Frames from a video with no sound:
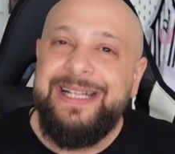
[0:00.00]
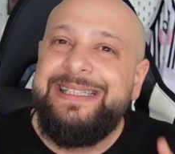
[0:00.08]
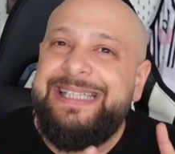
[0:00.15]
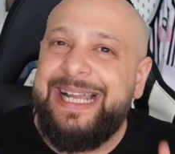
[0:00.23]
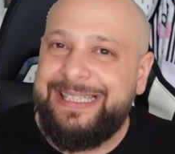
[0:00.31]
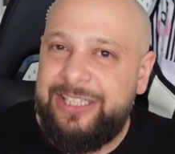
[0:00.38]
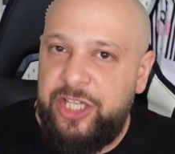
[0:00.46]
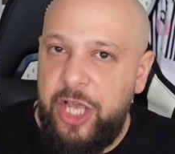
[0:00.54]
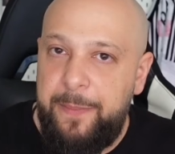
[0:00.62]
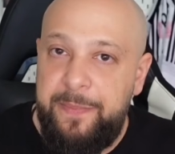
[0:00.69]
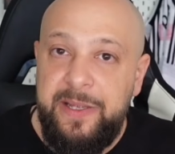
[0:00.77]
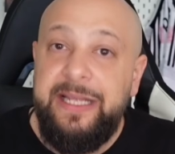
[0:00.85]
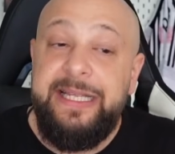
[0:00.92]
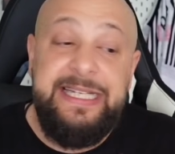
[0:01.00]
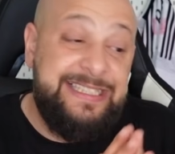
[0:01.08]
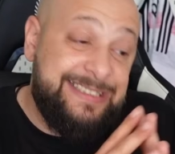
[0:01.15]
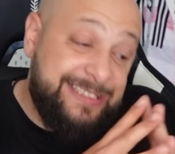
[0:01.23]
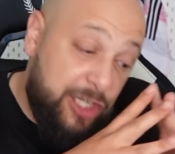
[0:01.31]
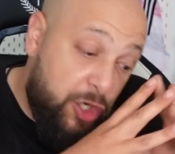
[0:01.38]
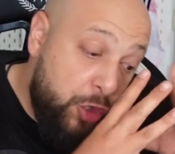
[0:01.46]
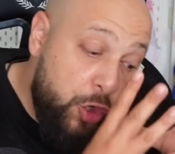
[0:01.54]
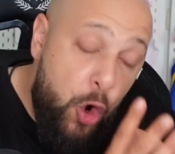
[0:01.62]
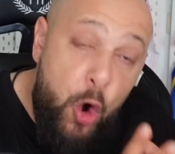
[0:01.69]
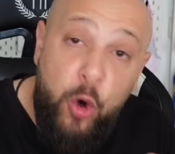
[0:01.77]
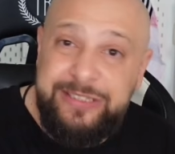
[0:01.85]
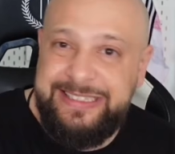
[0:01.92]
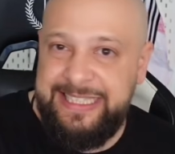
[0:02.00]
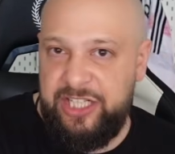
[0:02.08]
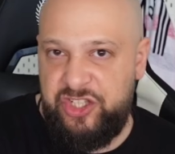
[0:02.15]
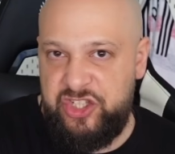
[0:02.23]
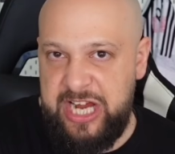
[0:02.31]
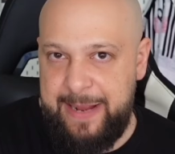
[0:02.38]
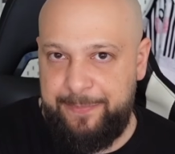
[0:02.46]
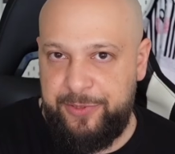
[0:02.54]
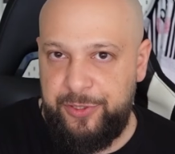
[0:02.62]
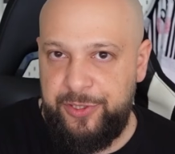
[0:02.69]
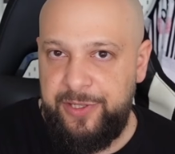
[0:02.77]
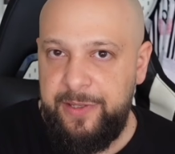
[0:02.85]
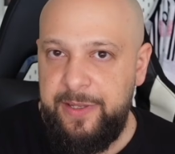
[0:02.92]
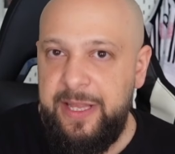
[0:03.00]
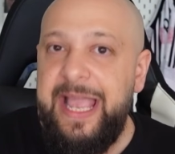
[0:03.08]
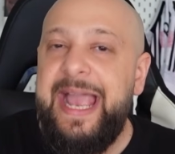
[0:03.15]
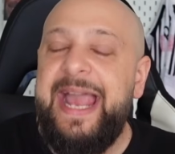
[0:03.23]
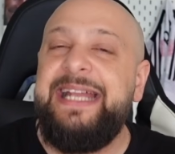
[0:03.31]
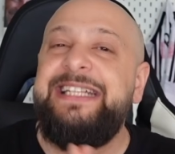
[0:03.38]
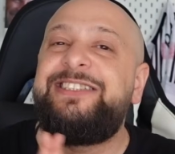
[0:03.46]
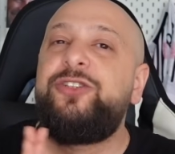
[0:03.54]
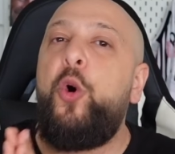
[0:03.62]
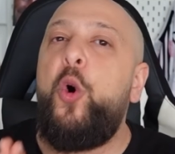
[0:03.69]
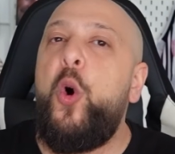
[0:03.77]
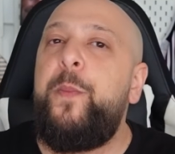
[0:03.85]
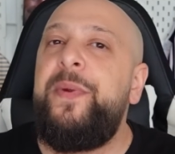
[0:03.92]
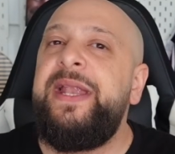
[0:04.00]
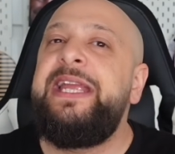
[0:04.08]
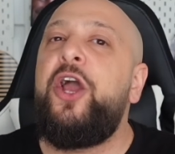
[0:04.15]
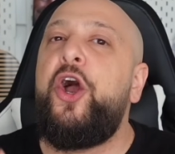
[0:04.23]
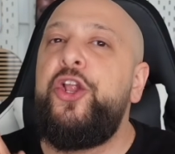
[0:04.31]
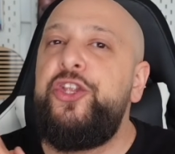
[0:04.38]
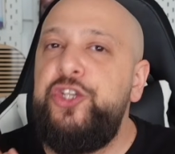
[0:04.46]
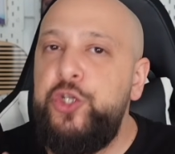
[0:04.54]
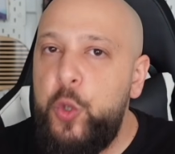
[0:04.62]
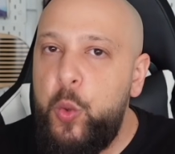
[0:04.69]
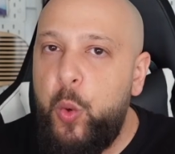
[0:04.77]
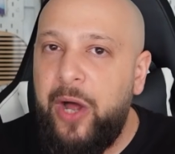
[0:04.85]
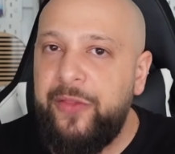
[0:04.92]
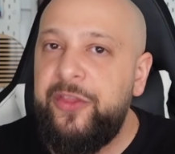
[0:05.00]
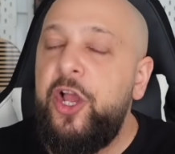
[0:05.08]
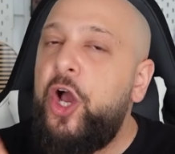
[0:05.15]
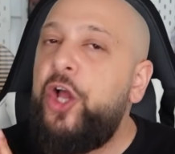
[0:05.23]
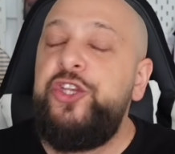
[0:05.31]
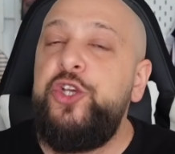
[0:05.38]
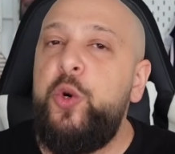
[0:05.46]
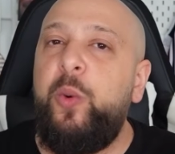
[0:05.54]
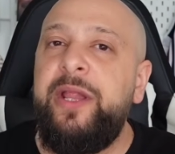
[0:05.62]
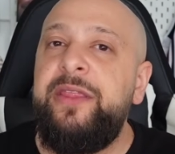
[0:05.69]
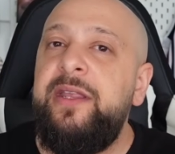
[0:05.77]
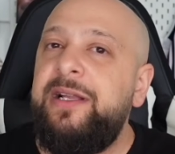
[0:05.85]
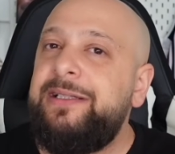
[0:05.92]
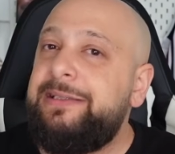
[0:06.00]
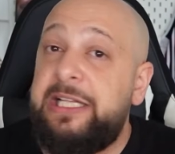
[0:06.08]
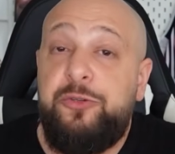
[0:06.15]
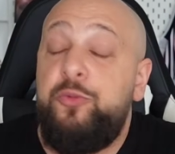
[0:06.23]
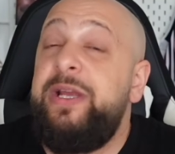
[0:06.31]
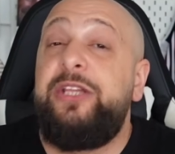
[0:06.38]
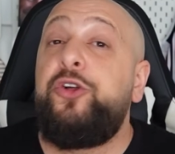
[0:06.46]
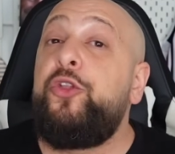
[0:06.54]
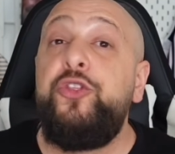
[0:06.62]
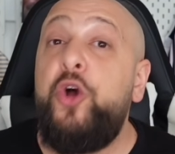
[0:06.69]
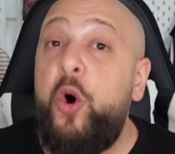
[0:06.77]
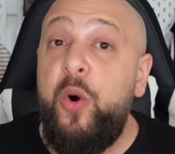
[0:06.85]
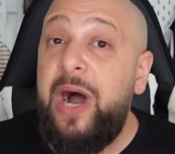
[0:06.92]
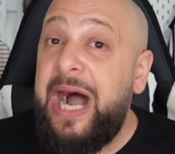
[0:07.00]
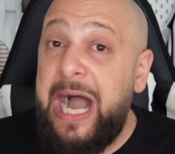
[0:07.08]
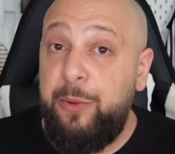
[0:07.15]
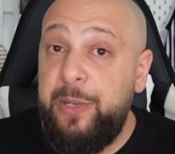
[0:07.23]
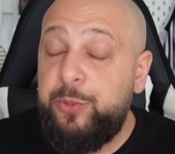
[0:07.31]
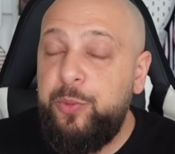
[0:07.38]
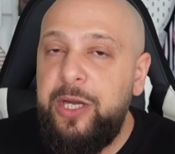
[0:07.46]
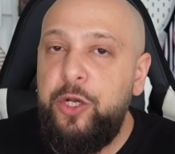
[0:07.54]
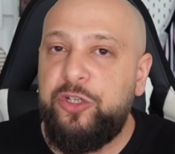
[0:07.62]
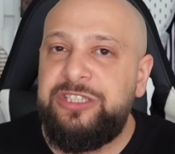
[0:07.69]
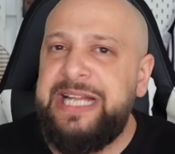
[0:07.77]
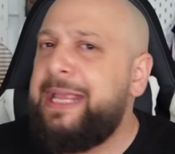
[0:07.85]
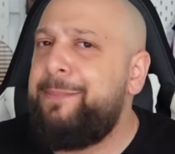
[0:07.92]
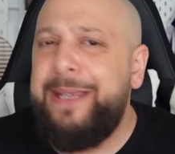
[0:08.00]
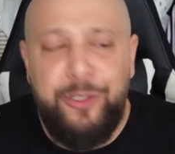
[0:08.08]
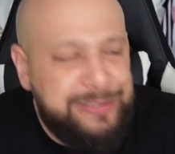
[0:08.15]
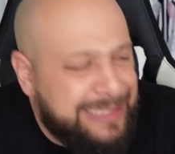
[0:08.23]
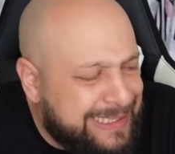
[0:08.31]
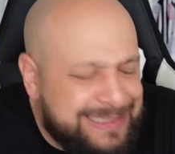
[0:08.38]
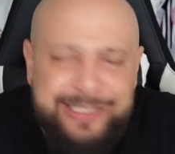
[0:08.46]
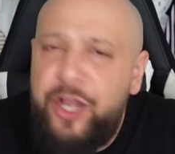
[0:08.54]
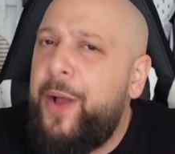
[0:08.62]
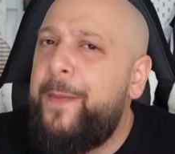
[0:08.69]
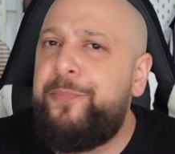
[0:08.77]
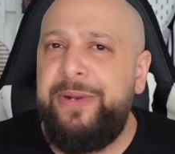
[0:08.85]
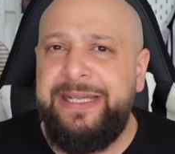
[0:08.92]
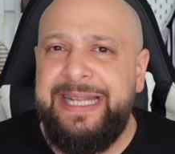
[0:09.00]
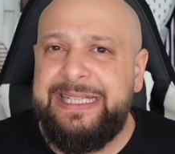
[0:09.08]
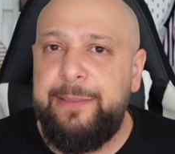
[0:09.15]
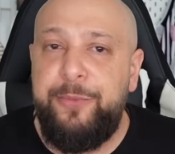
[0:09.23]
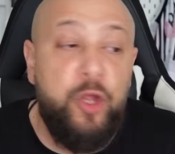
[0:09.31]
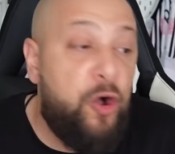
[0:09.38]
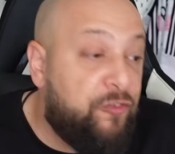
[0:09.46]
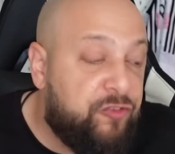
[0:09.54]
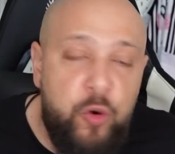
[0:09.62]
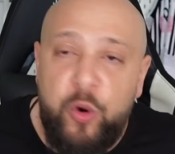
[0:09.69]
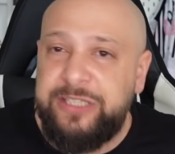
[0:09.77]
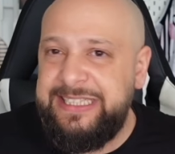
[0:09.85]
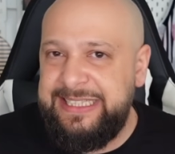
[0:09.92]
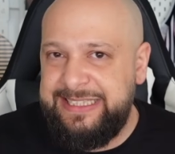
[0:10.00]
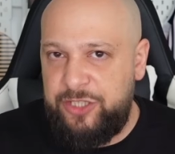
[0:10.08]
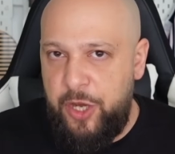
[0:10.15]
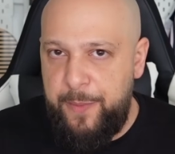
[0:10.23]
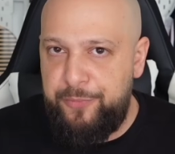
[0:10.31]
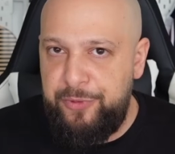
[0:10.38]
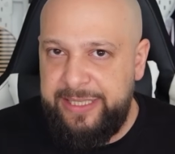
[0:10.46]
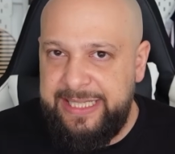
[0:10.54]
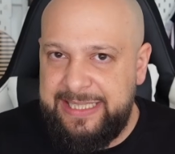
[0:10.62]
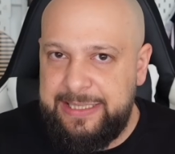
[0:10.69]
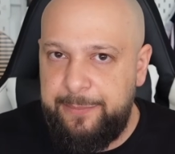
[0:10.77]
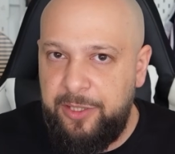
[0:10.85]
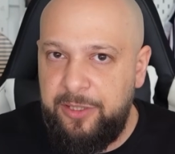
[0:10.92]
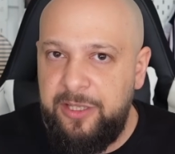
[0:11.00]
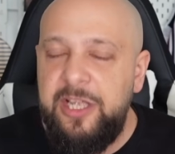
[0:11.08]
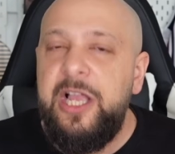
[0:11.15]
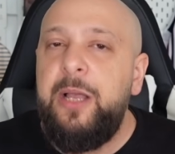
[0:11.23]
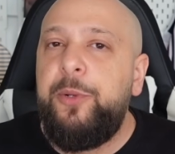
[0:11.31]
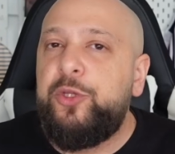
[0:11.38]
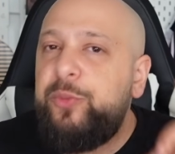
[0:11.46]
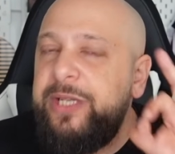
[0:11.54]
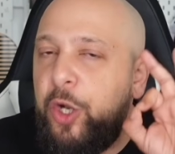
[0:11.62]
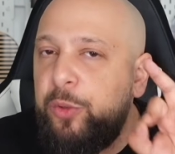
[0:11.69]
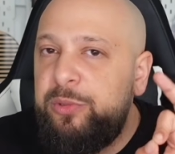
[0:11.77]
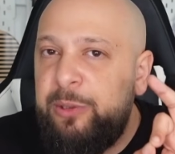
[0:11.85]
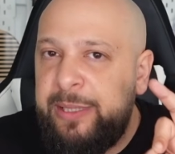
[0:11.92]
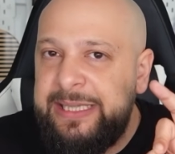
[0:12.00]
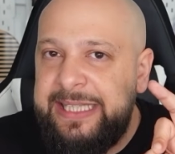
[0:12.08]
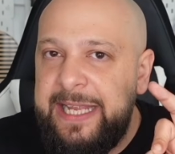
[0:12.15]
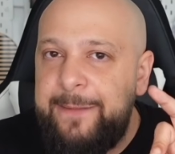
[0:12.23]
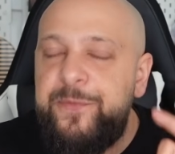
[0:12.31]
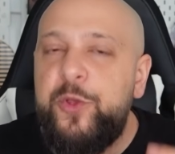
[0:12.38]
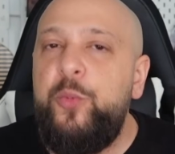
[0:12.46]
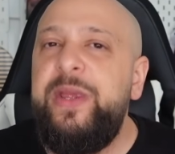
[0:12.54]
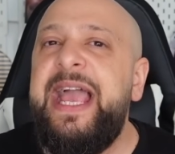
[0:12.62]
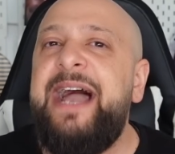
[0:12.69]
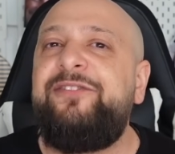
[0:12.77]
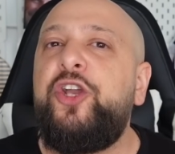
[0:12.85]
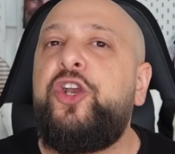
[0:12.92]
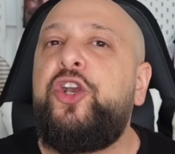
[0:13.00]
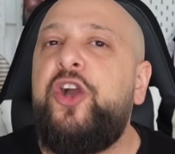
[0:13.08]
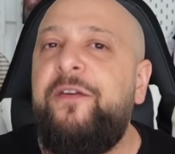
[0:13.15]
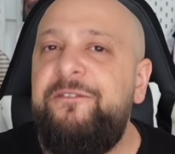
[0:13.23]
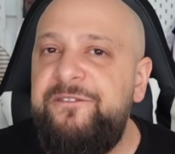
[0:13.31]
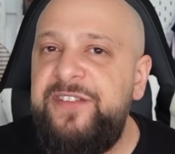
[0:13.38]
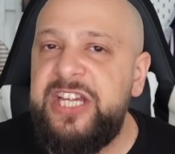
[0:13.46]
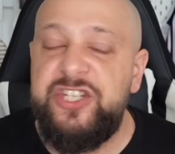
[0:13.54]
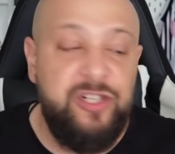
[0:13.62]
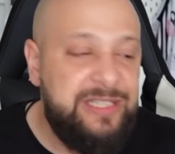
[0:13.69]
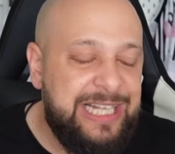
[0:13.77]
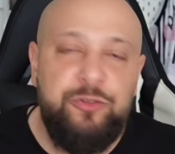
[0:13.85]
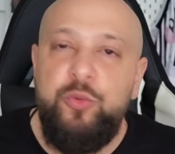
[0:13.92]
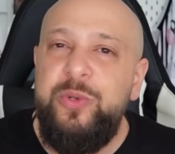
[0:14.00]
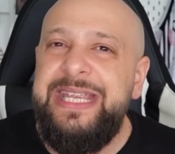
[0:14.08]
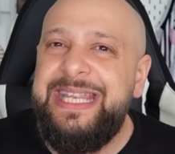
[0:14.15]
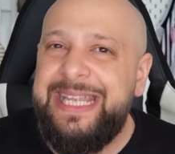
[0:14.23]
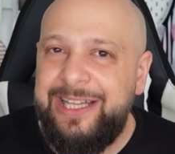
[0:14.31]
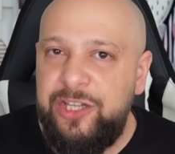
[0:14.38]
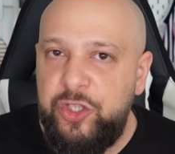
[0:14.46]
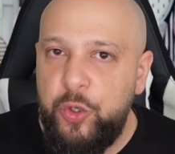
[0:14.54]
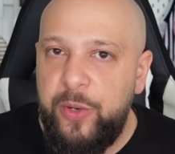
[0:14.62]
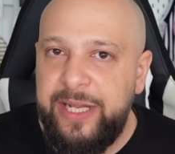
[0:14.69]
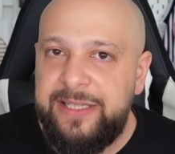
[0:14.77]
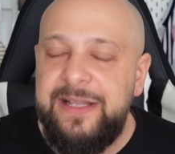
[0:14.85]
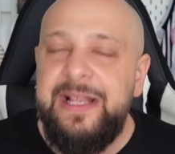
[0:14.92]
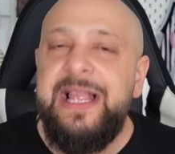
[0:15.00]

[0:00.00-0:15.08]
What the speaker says: That cup is closing a chapter and is opening a new one. A new one that we don't know how it will look like, because it is unpredictable. Of course it is unpredictable, but we know the one thing: we have the conviction that we can do it.